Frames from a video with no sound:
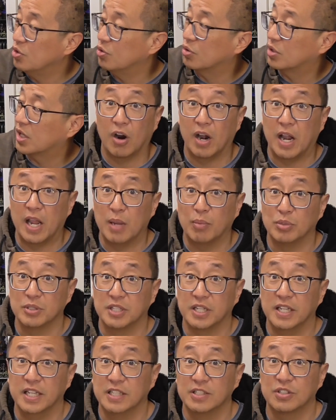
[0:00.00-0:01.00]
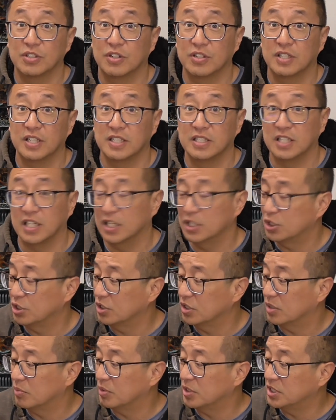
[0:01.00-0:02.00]
you are able to insert this
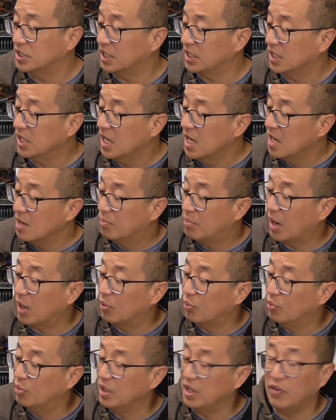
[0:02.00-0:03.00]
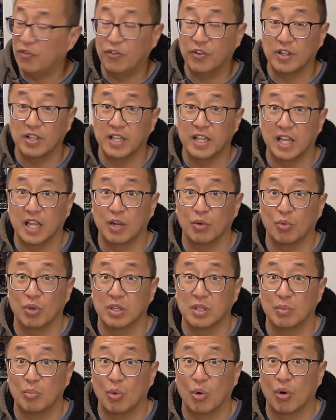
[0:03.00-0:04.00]
into the machine, but refilling it
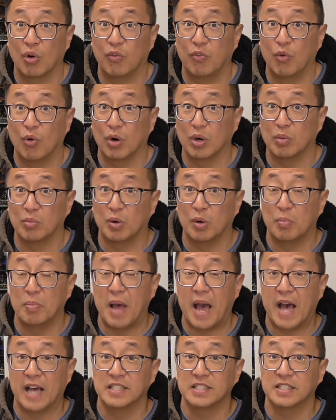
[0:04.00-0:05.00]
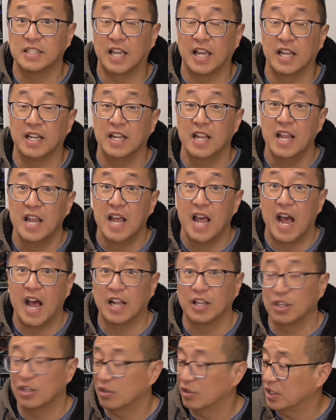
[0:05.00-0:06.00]
with the more affordable PAS 10
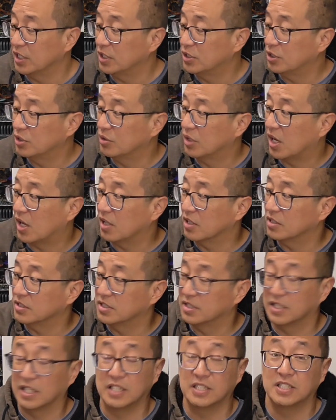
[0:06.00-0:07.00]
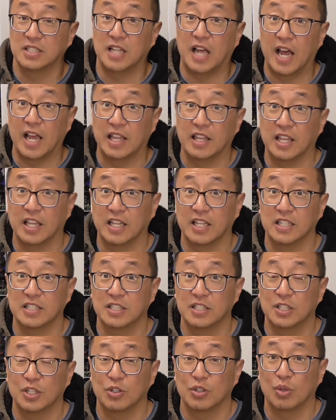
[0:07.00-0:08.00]
at $32. This, I think,
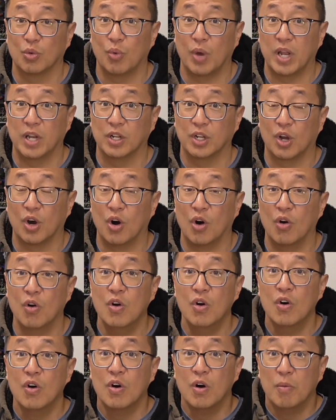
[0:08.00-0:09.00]
is still the way to go.